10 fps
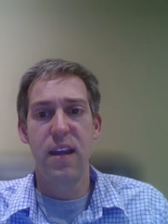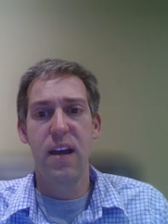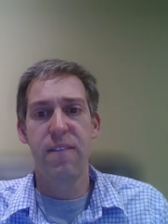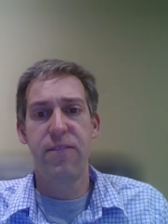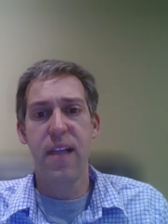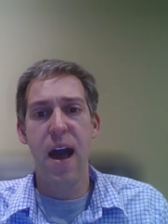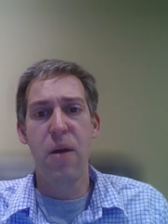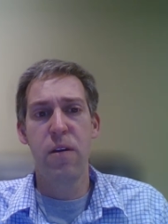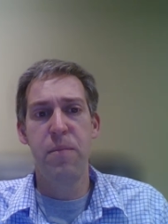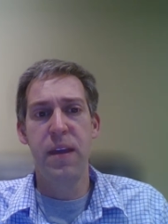of
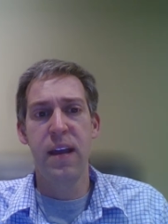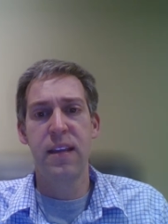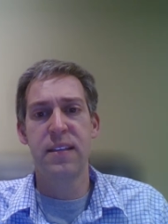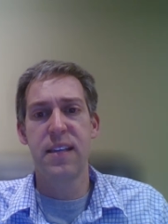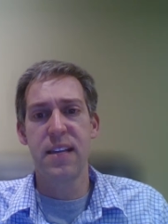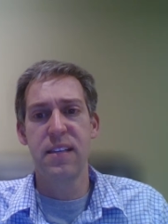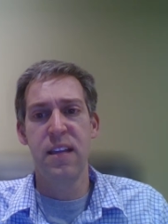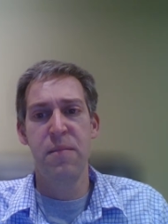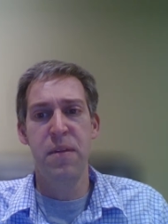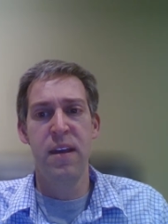flour being a
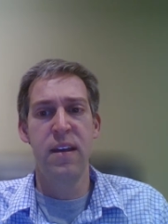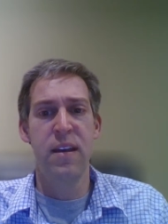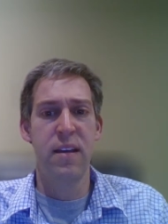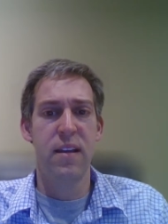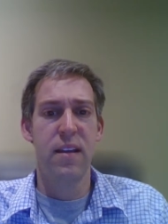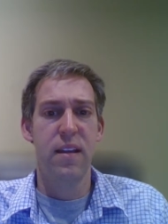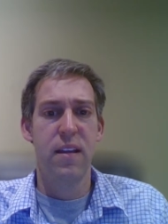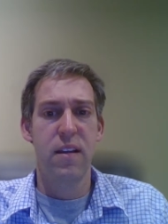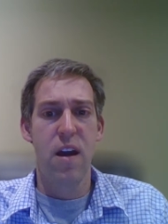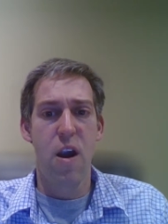necessity, being
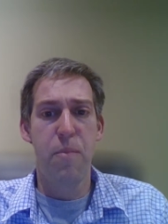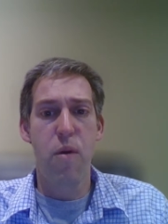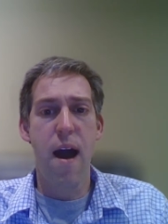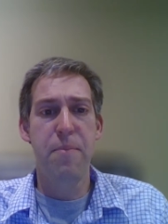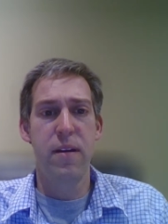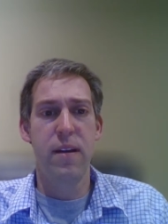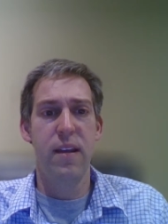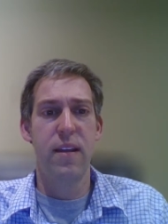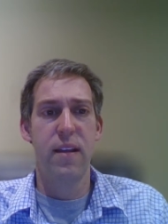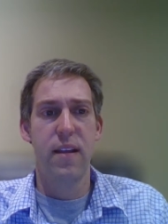our
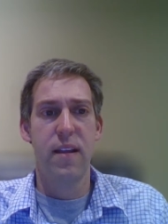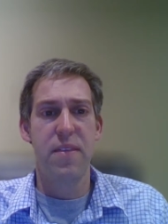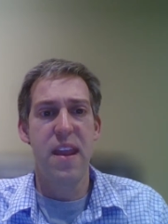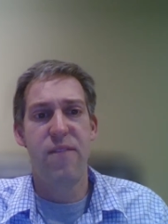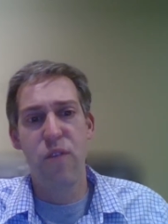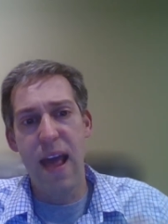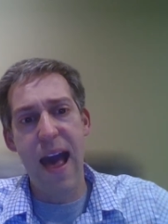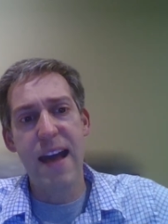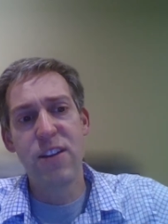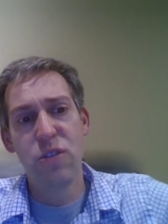property, that if we
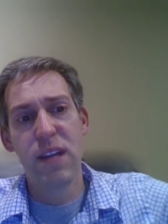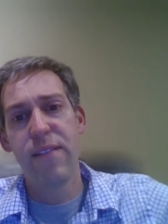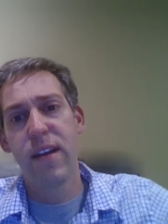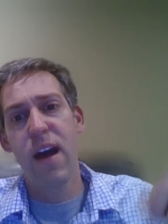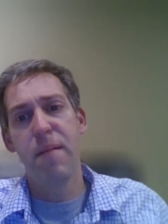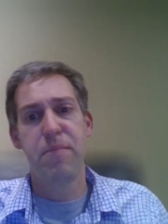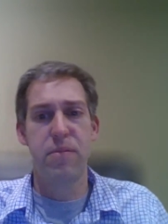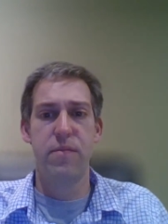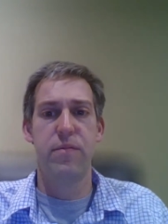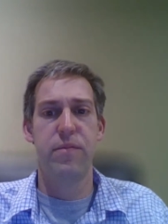had to give it up,
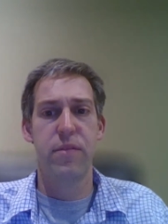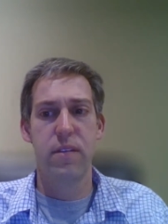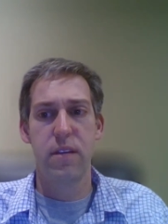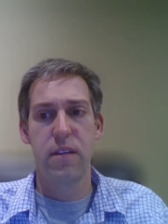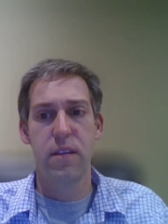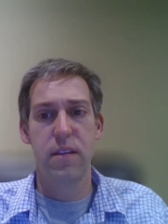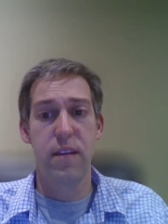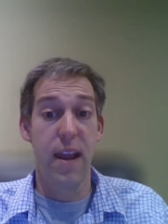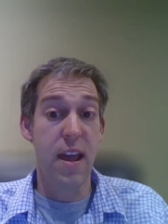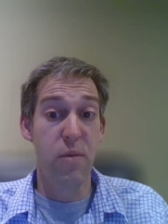
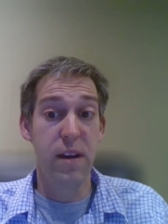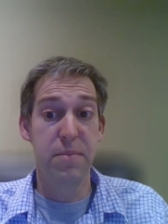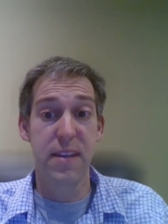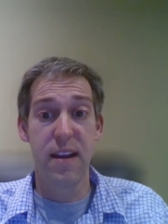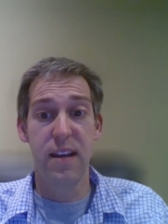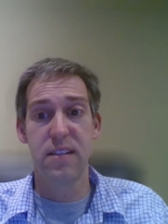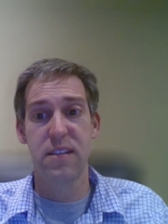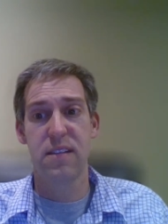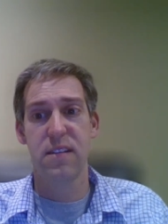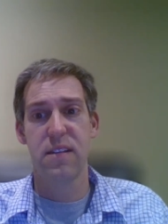today it would upset
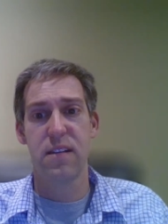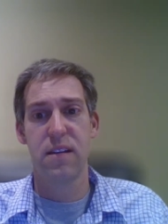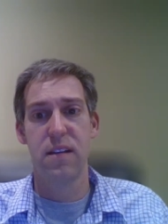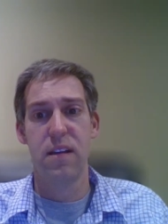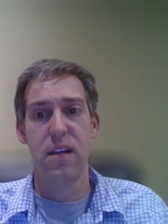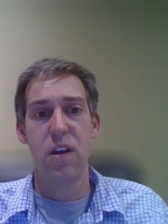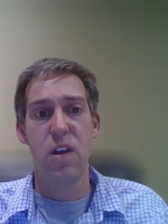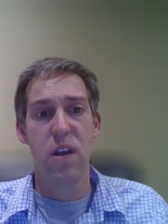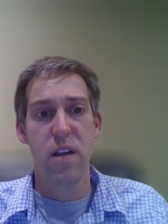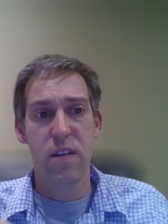us.
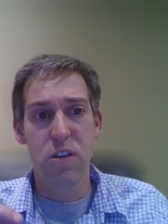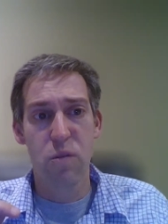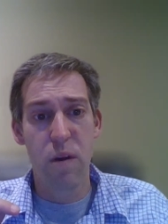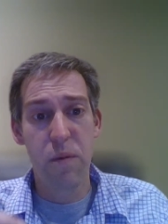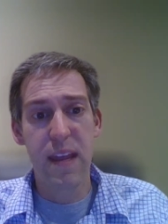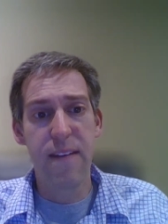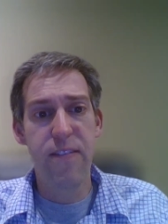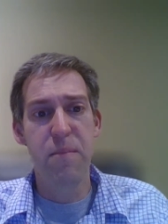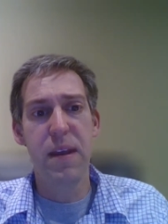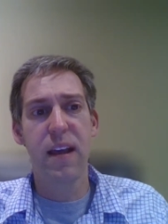So when we give
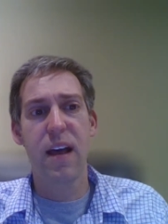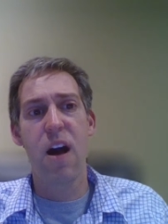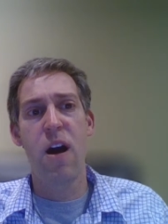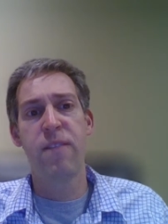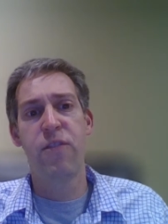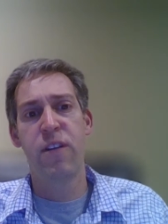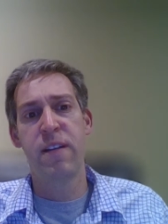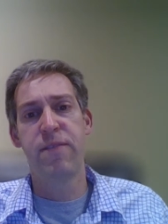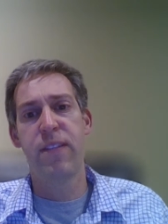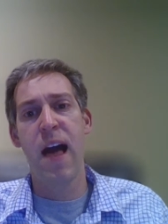the mincha
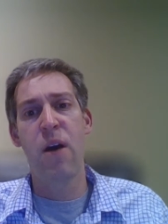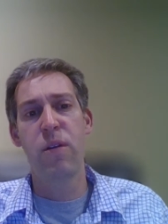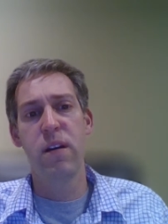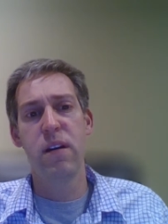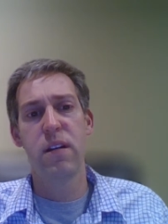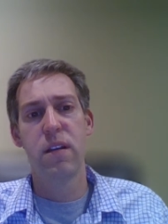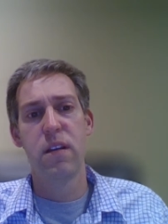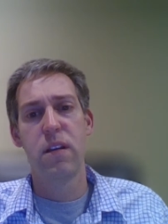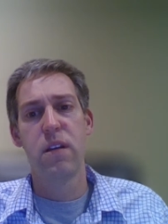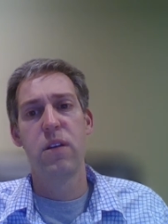offering flour,
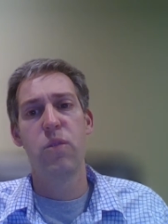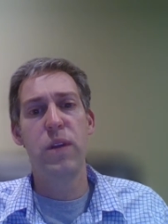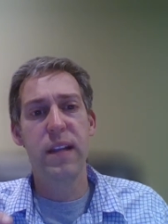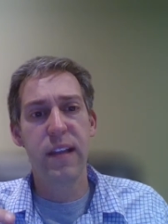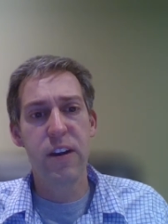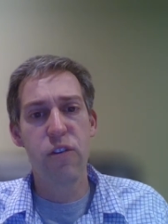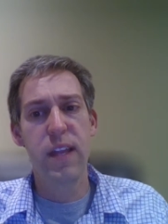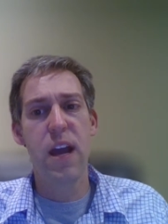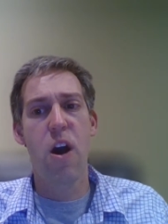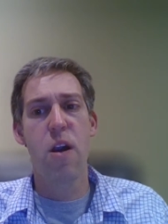we
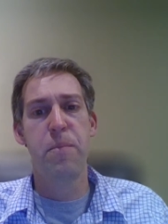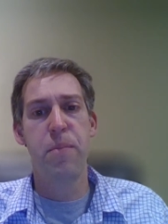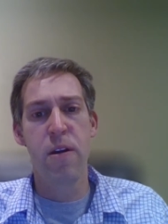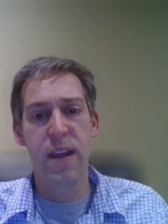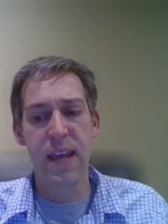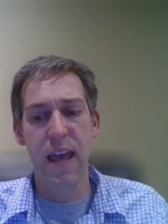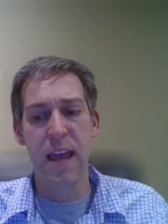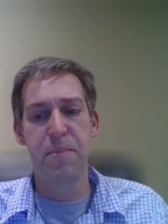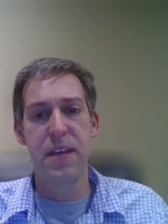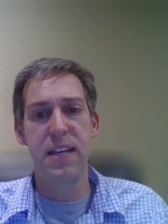literally are burning
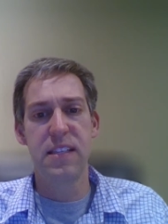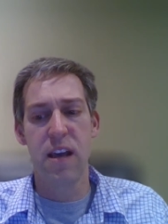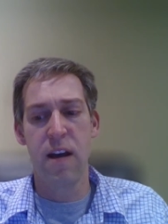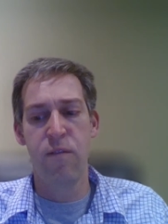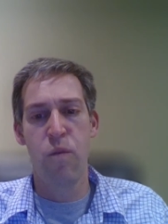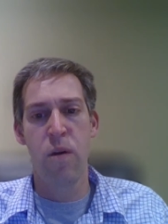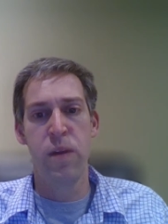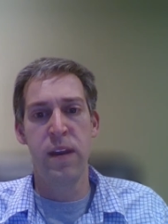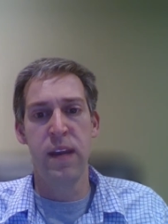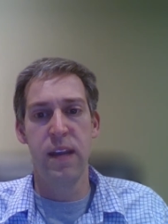a piece of what
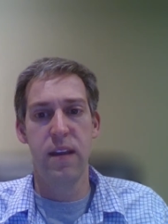we need.